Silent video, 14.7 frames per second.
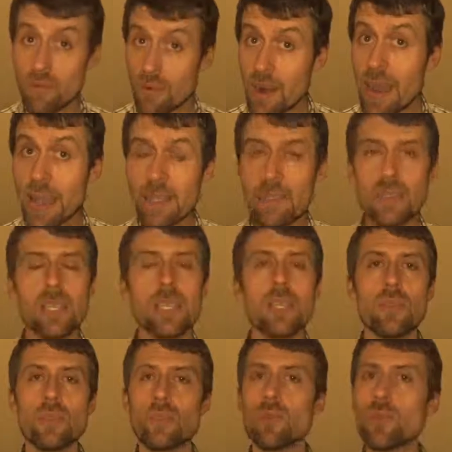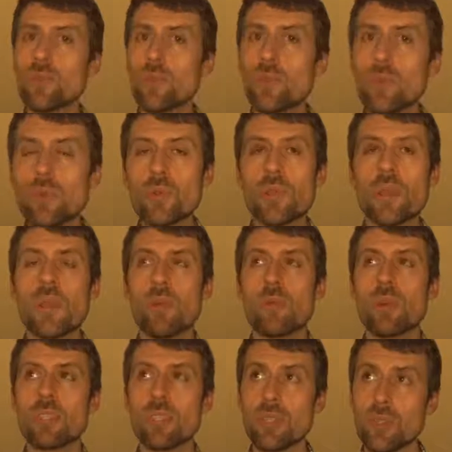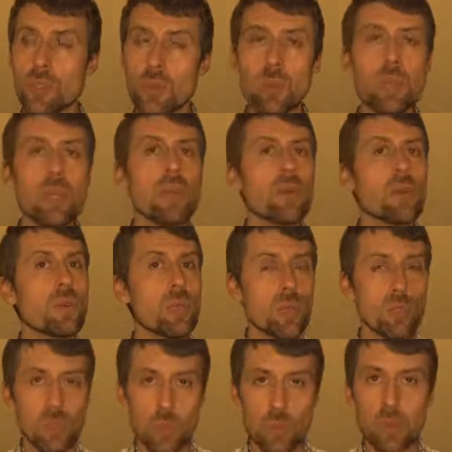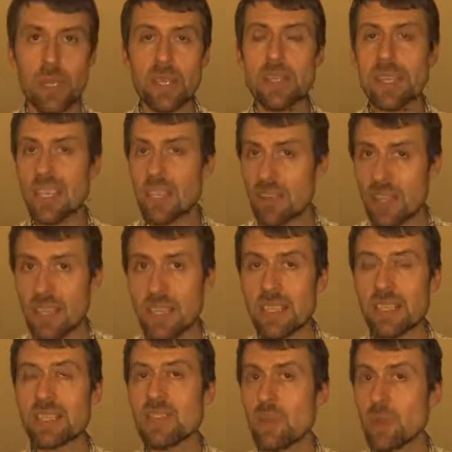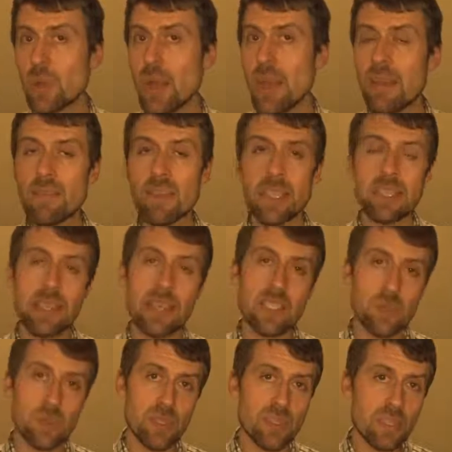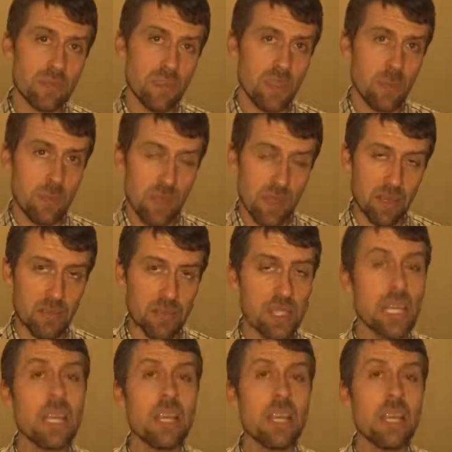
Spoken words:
right to choose what it should be or not should be the ingredient to have in their specific meals,